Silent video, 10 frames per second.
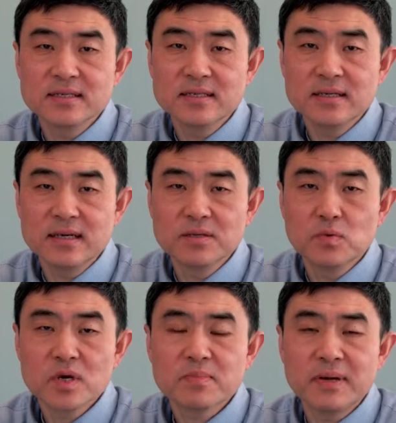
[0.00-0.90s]
uh, at the
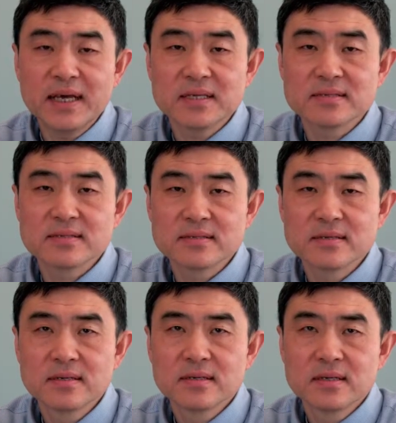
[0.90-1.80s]
workplace.
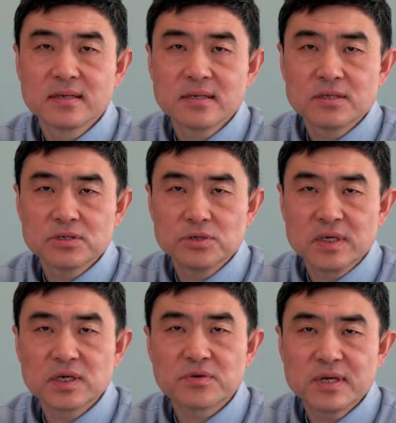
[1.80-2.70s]
To
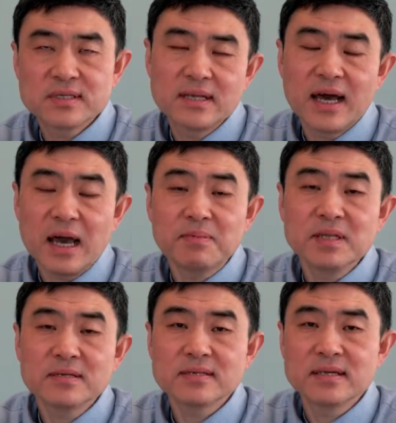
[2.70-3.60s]
increase their
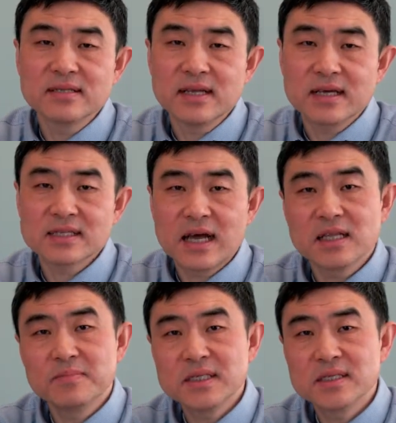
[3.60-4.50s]
happiness and
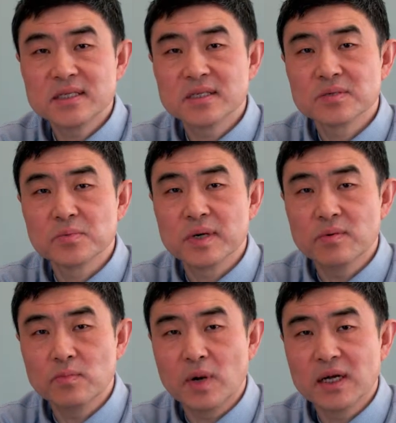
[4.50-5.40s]
excitement, we
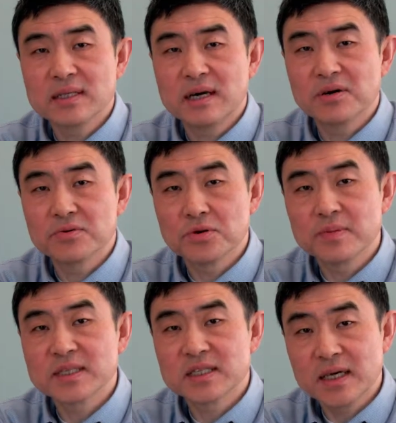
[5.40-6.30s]
want our
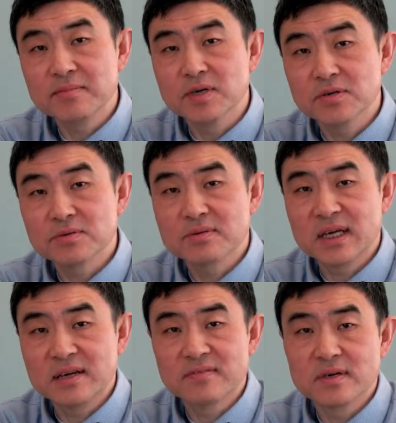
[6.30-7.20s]
robot table to
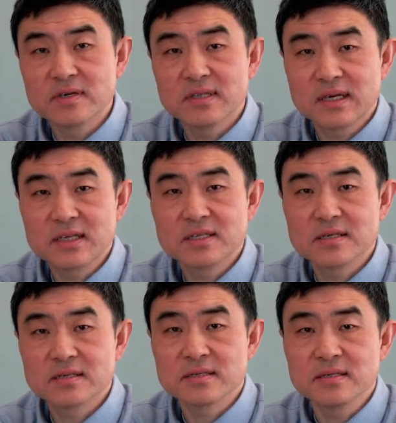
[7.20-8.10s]
deliver
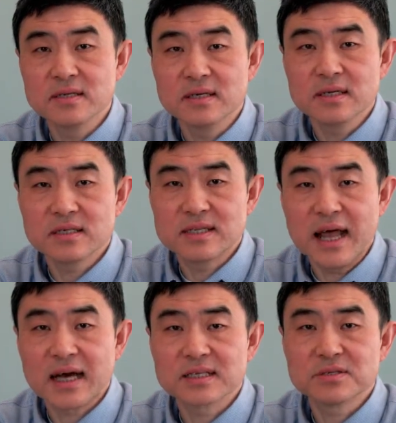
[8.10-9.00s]
delicious uh,
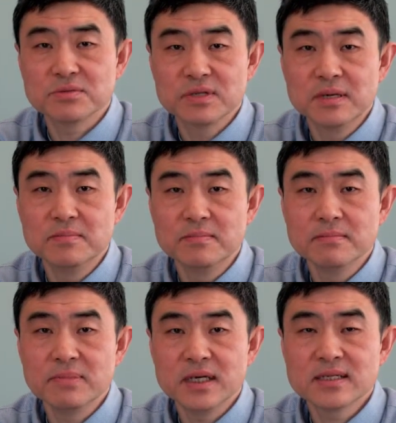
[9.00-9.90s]
snacks to
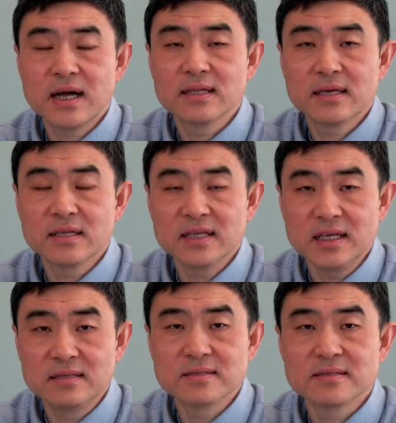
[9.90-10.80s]
them based on their
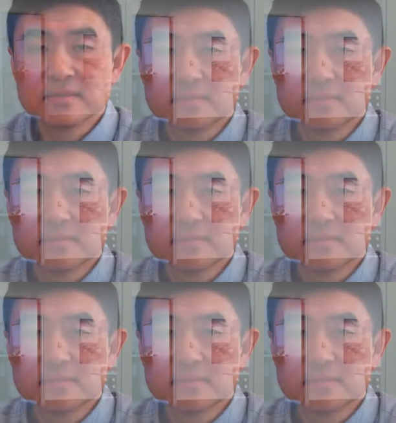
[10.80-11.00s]
needs.